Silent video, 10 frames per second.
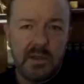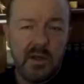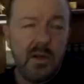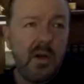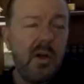I
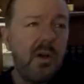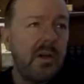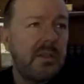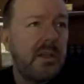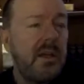got
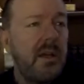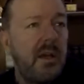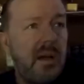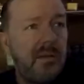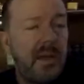hooked
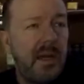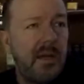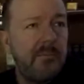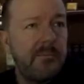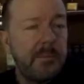on
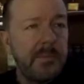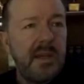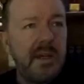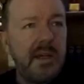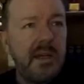that
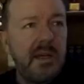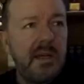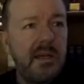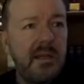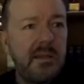
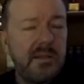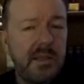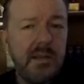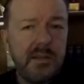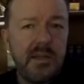
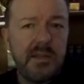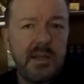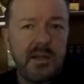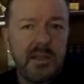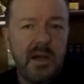Sunderland Till
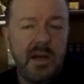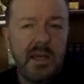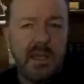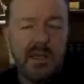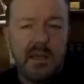I Die.